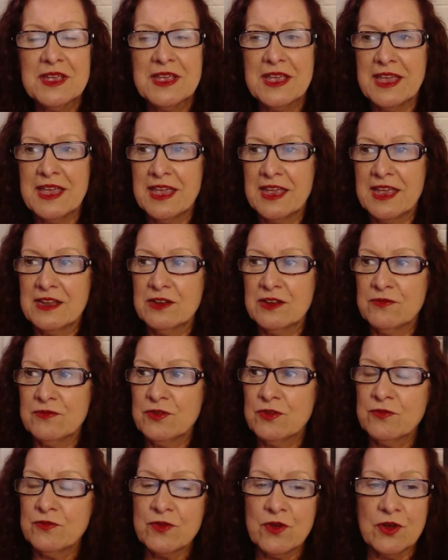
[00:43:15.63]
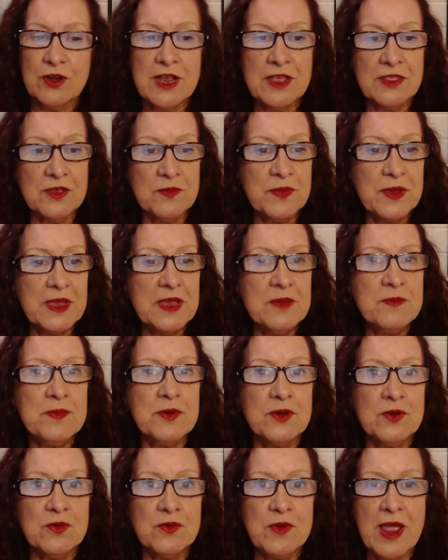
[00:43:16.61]
and if you've got other people
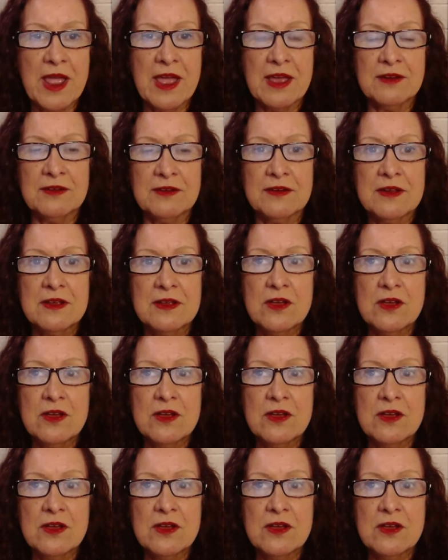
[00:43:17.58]
around,